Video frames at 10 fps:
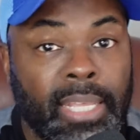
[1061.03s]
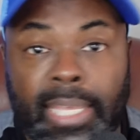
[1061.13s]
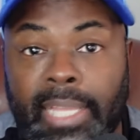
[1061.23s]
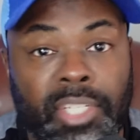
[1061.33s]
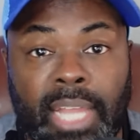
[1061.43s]

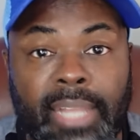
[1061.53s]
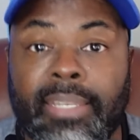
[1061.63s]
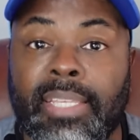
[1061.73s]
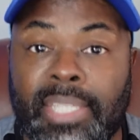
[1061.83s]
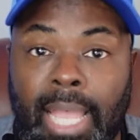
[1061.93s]
It's not
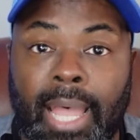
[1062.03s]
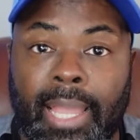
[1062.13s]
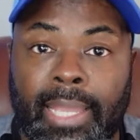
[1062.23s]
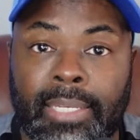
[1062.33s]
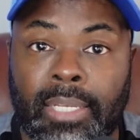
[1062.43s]

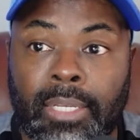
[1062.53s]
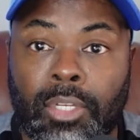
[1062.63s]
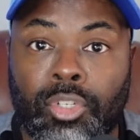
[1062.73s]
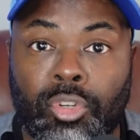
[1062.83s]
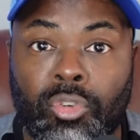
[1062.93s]
designed
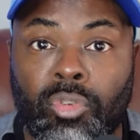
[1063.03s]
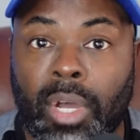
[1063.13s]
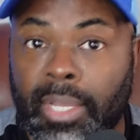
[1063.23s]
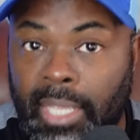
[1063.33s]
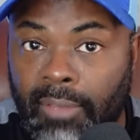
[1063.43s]
to
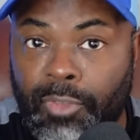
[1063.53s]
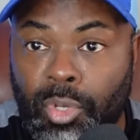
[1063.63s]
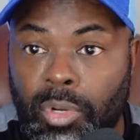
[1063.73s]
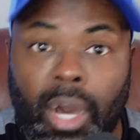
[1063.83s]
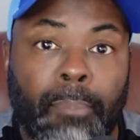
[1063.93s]
give
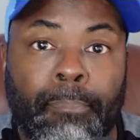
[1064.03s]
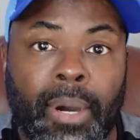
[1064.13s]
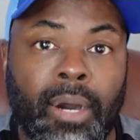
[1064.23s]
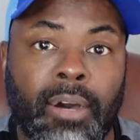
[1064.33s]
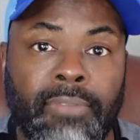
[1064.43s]
you
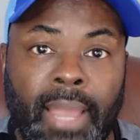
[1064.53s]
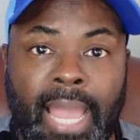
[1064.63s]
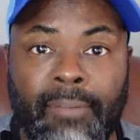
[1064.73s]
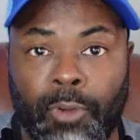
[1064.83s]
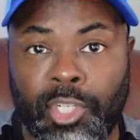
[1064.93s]
above
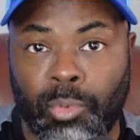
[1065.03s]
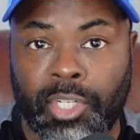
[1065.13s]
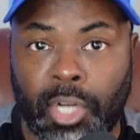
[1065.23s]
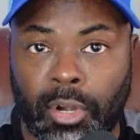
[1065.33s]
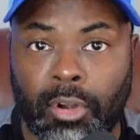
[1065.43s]
average
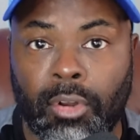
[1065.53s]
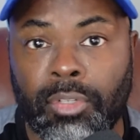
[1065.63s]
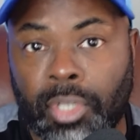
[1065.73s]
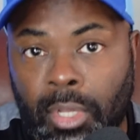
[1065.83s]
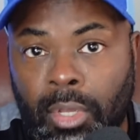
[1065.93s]

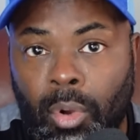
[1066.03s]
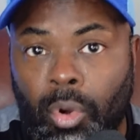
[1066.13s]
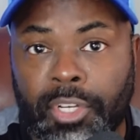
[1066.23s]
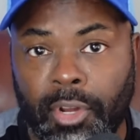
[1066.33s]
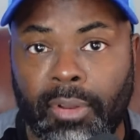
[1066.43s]
returns
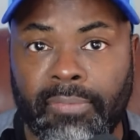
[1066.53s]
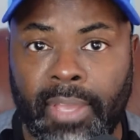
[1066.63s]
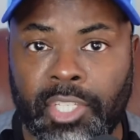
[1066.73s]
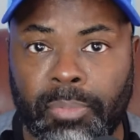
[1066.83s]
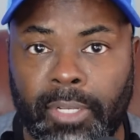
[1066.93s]
on your
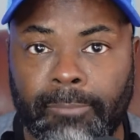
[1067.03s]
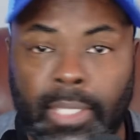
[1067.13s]
investment.